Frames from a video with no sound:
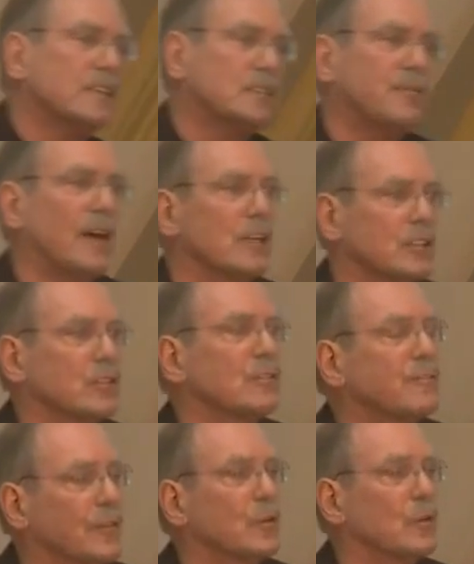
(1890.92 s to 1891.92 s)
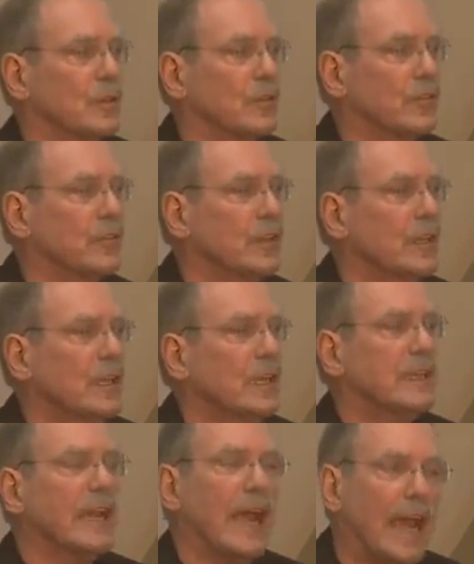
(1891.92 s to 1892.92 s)
as fossil fuels.
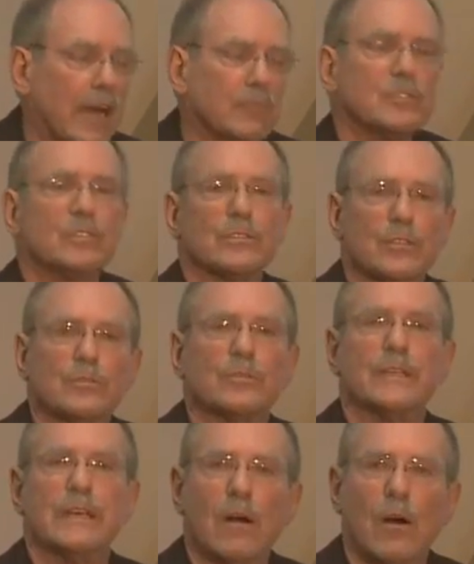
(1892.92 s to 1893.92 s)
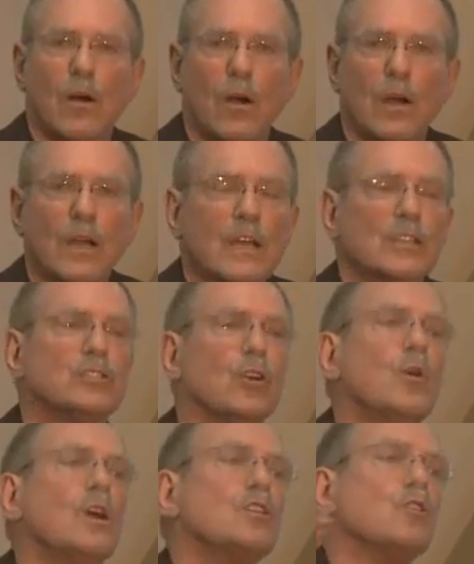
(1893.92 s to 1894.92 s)
They absolutely are.
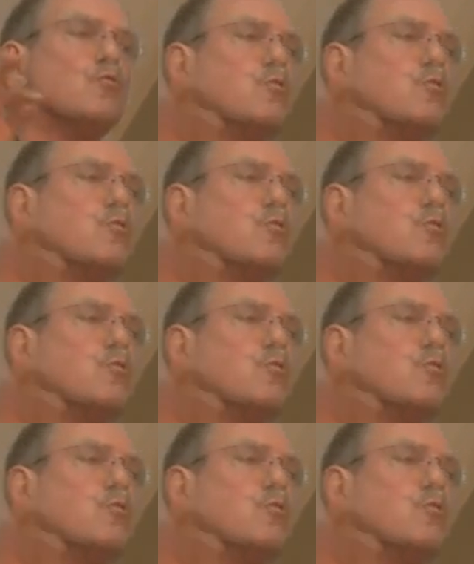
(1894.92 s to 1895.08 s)
So the